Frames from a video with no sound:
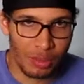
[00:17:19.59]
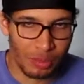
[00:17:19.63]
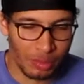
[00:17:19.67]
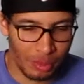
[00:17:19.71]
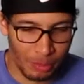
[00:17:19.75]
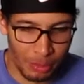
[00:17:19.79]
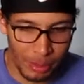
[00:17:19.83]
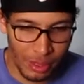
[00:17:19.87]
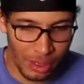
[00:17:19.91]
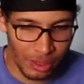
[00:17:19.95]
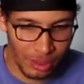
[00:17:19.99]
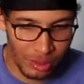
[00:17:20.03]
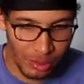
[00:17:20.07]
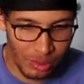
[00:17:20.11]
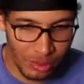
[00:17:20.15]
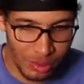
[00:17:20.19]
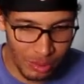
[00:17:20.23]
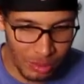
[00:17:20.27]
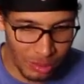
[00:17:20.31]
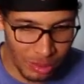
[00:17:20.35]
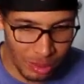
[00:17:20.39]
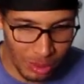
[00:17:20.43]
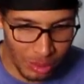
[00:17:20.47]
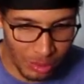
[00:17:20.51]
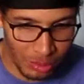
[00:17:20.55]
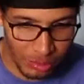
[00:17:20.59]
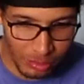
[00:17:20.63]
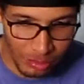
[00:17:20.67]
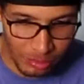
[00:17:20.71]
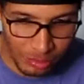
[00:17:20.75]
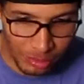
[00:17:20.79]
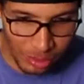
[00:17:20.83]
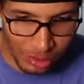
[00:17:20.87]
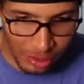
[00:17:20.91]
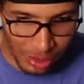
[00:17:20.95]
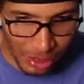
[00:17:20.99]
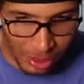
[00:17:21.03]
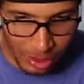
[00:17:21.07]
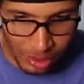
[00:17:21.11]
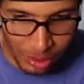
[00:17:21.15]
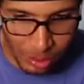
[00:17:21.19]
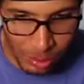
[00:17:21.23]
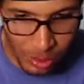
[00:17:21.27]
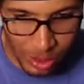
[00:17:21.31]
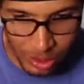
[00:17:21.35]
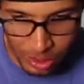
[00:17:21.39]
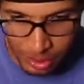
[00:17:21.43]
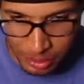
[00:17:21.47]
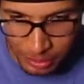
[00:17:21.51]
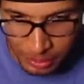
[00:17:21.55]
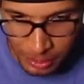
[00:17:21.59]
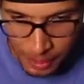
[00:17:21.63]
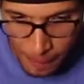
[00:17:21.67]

Apparently you do, so just answer the question.